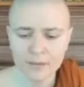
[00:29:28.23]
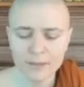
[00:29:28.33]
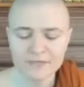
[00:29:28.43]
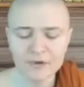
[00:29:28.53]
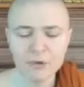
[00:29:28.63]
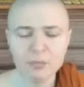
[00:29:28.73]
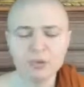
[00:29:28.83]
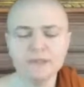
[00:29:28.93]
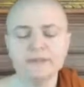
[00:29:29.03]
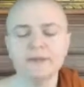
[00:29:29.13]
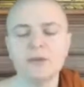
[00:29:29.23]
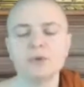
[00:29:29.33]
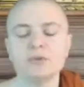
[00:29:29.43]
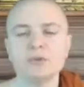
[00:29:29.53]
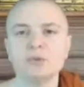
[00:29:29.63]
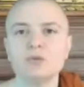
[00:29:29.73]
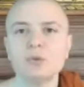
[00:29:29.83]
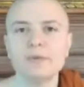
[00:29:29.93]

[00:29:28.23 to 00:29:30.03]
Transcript: It's very important, though, to